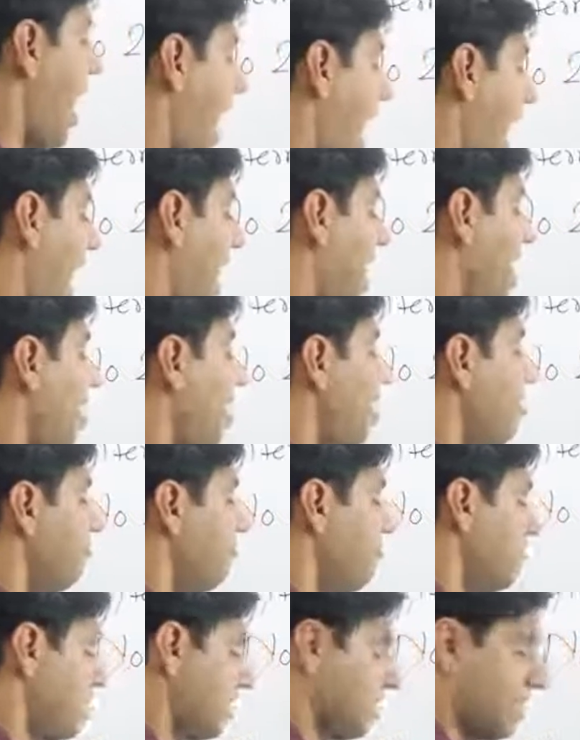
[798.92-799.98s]
And
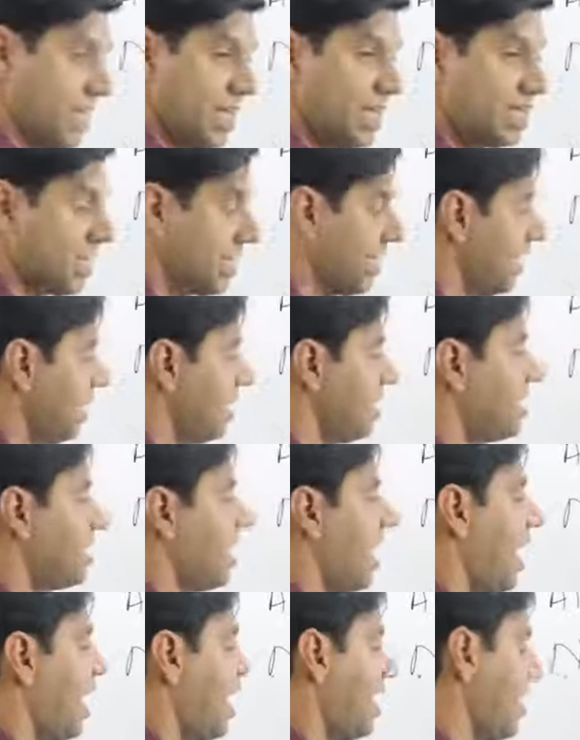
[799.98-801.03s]
with 6 girls
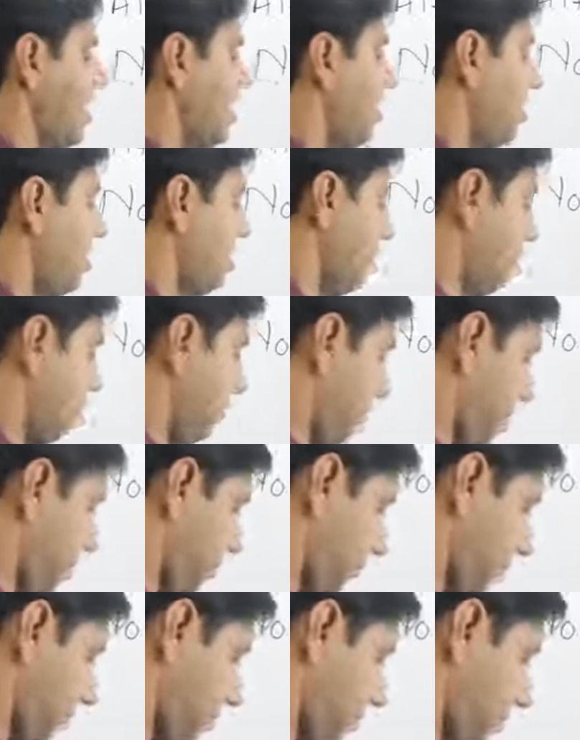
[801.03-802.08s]
arranged,
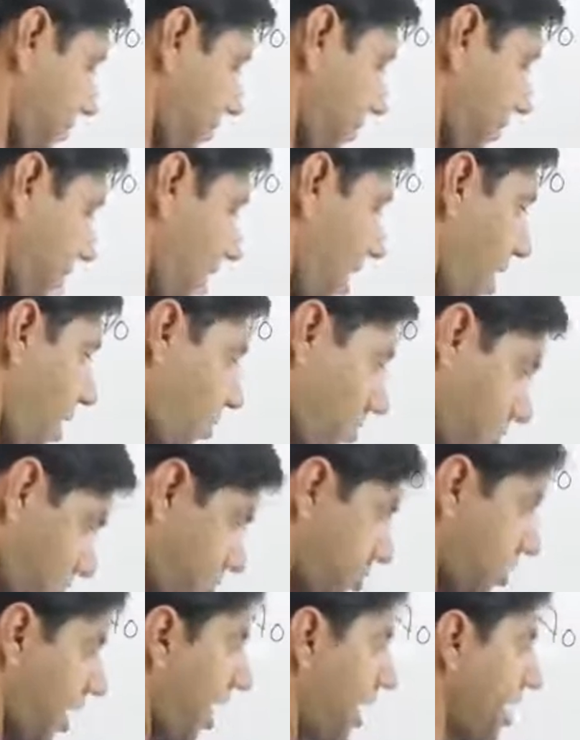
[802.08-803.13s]
you
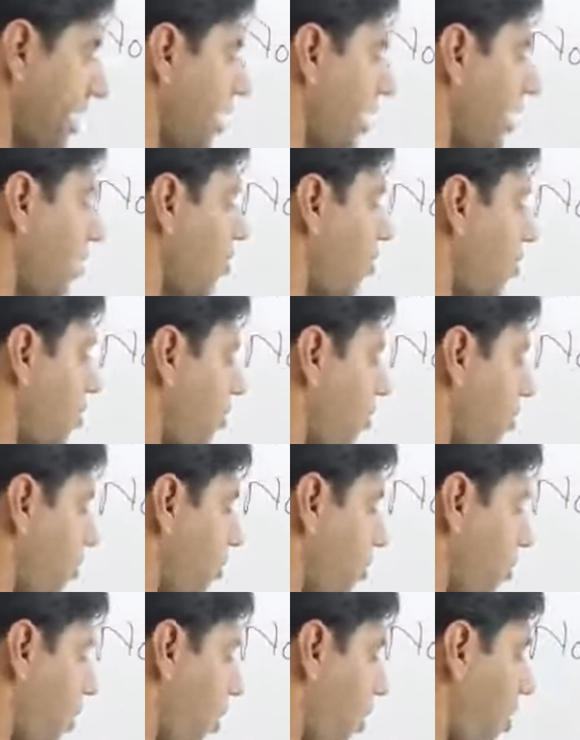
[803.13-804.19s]
should ideally
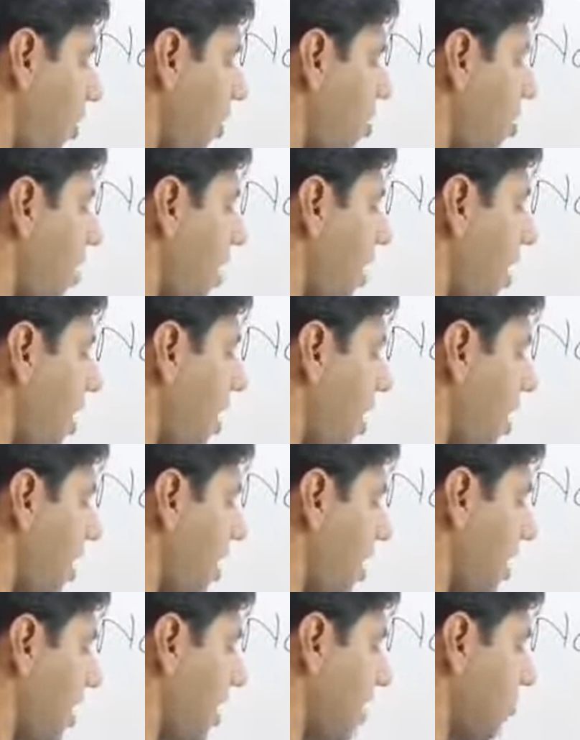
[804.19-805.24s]
not
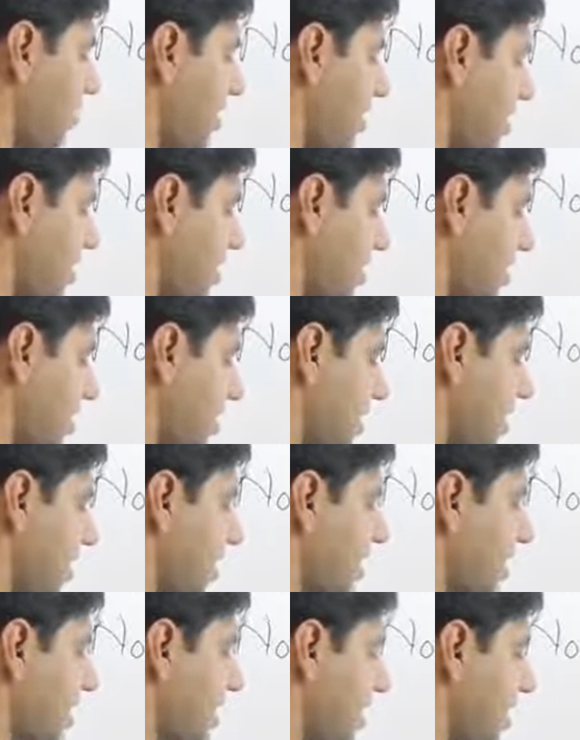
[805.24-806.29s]
draw. Let me just say
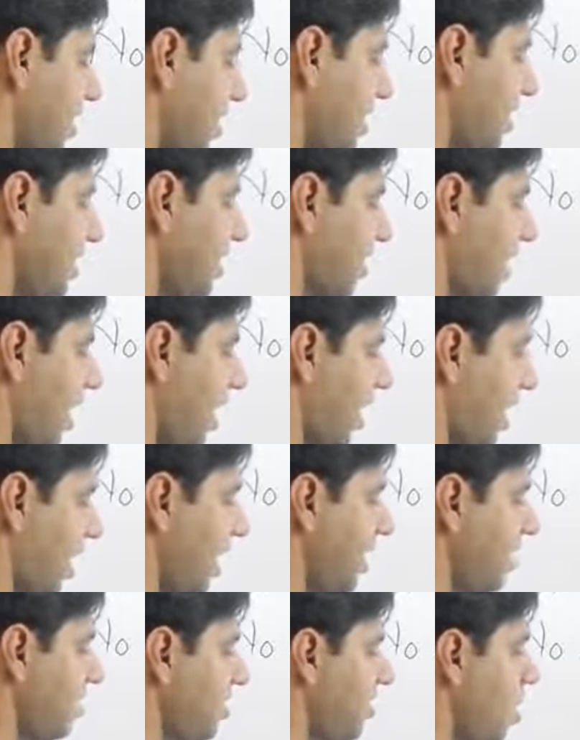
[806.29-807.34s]
6 girls
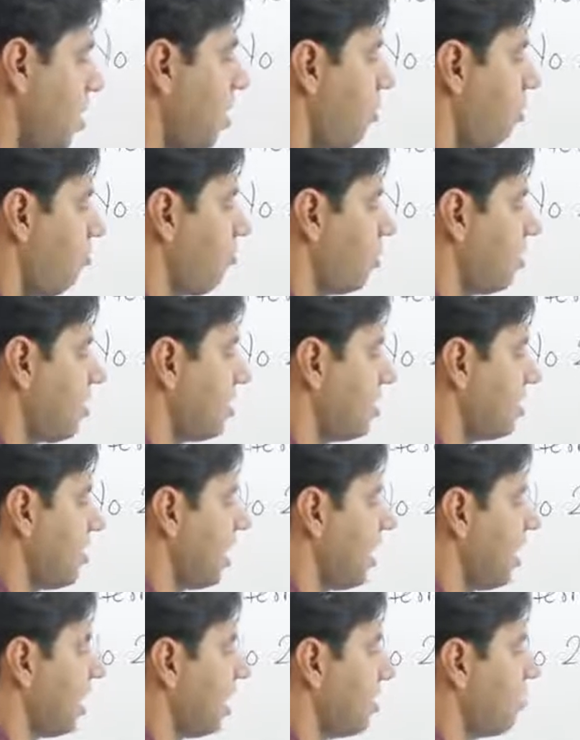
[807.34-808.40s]
arranged would
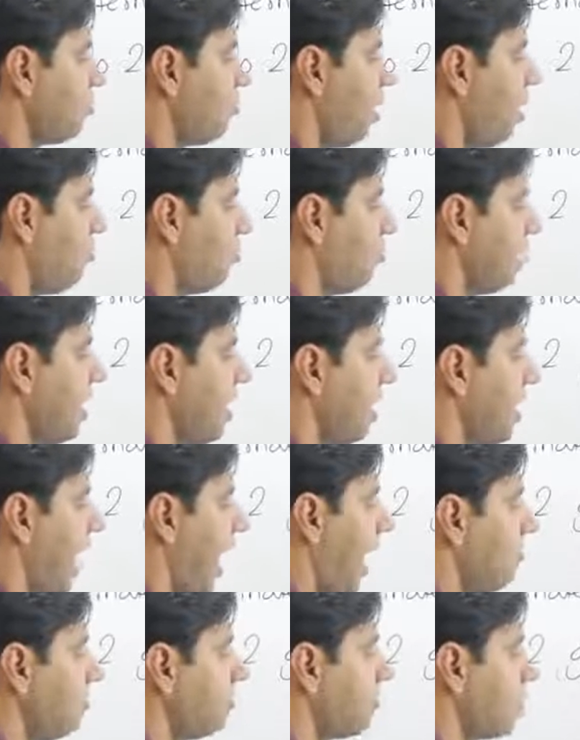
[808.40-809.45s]
result into how many
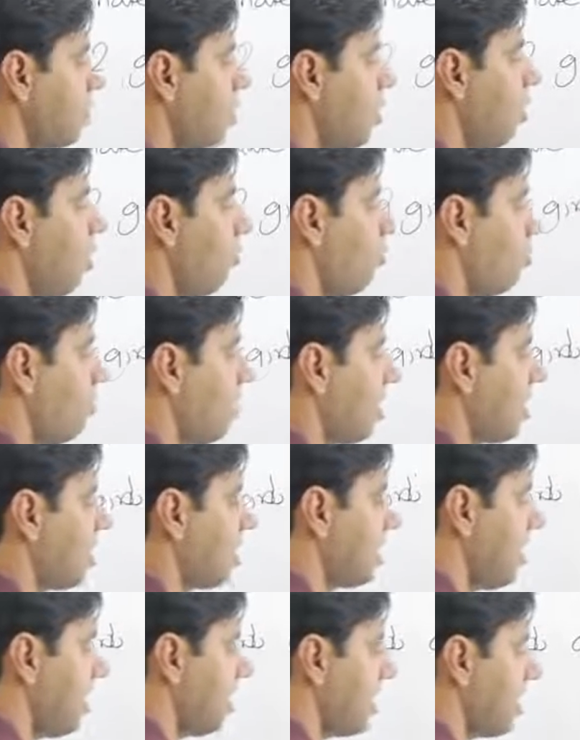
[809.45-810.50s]
gaps? Would
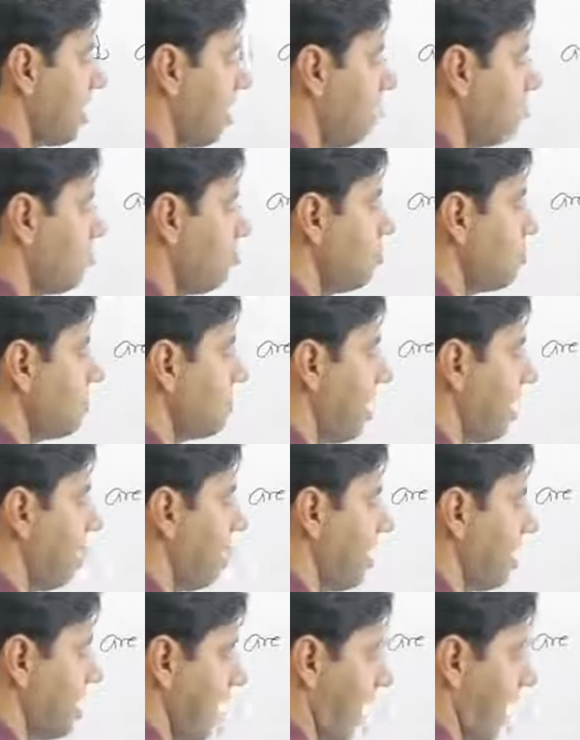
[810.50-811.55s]
result into
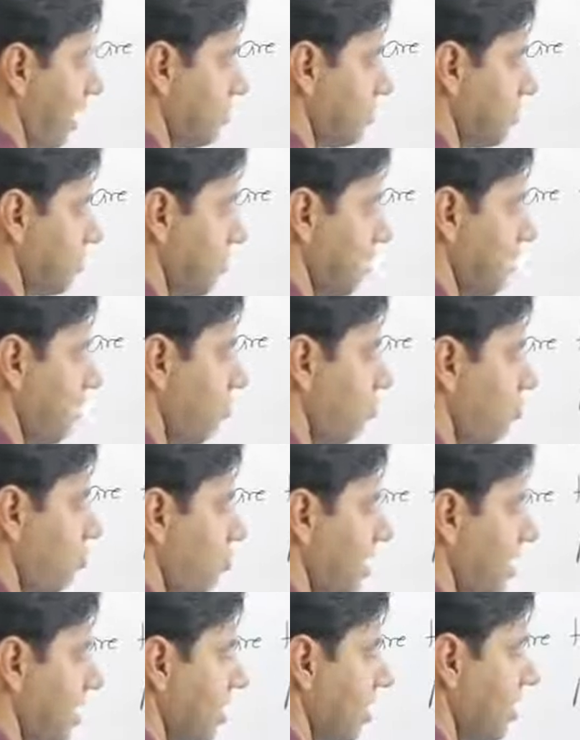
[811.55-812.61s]
7 gaps,
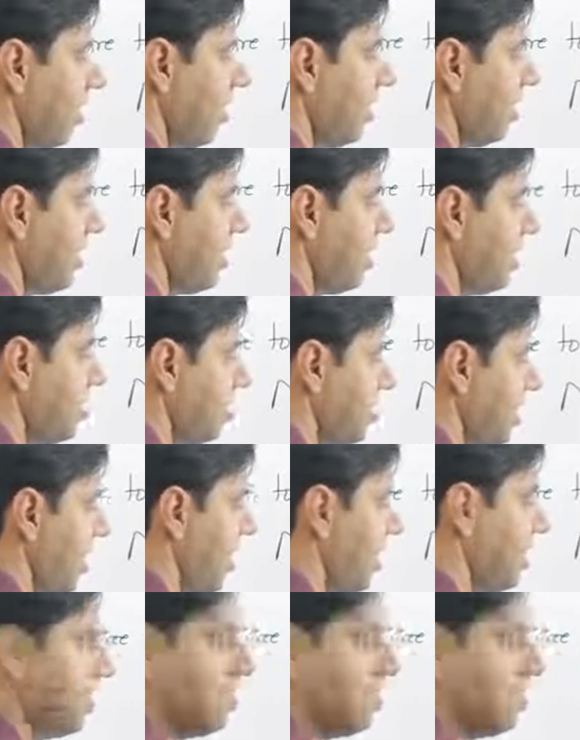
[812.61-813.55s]
including the initial and